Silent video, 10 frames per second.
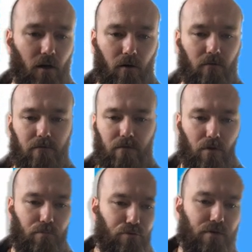of
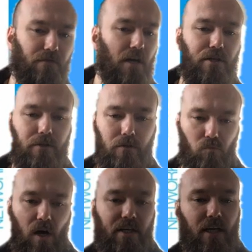the professional
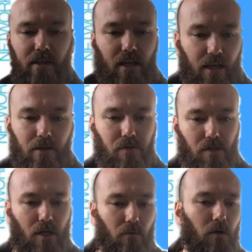white hat hackers
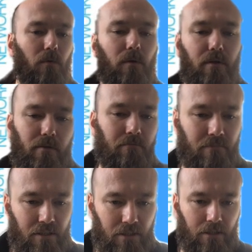that I work with.
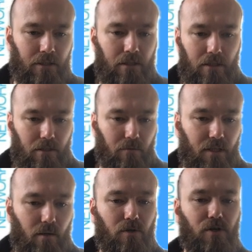When
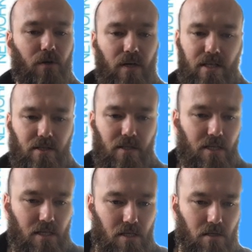I was your age,
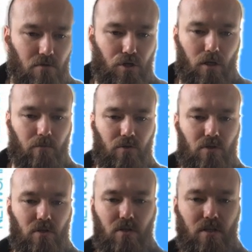these jobs
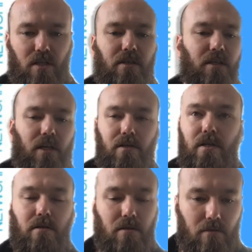just didn't
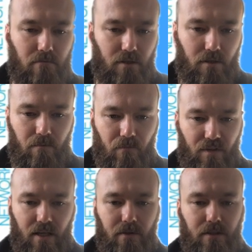exist. The
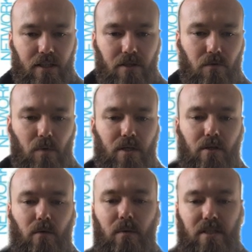internet as we
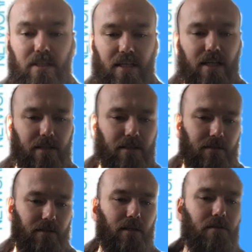know it today
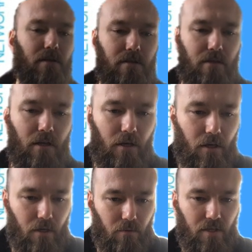didn't exist.
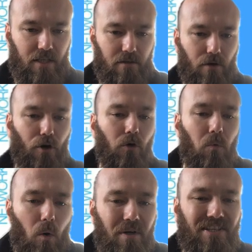We didn't know
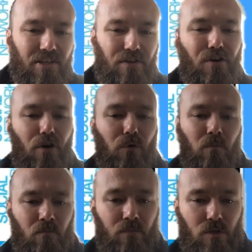what we didn't
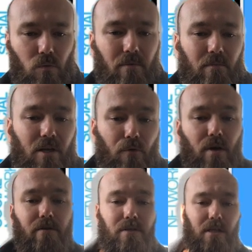know. So when my
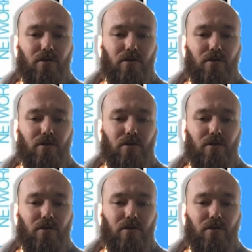careers